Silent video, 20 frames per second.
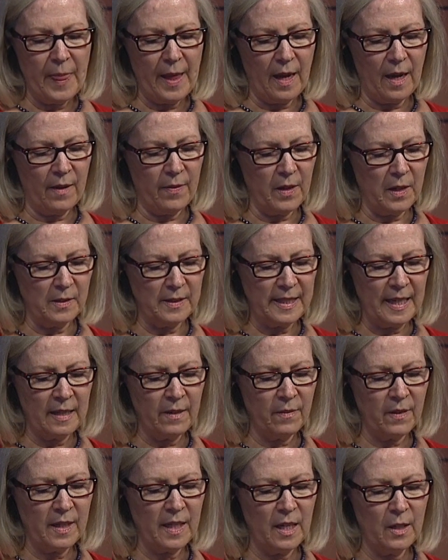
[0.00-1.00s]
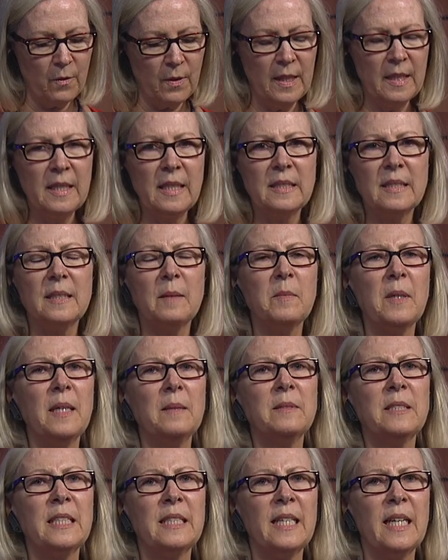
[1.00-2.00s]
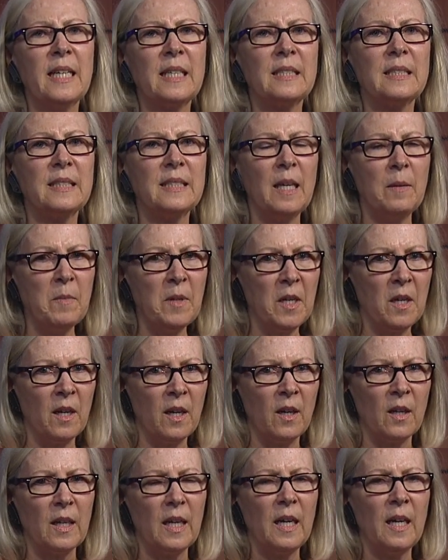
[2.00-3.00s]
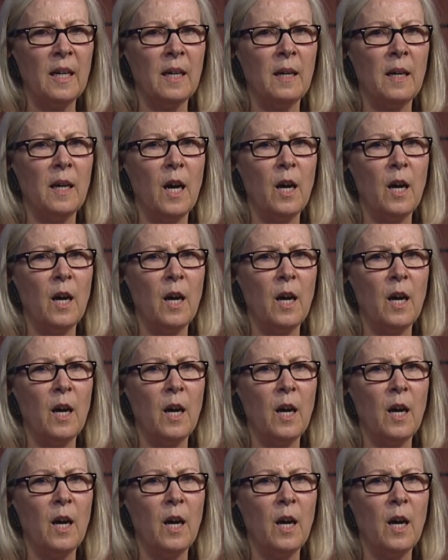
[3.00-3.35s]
uh, that goes out of the country, and then sometimes they take a seminar uh,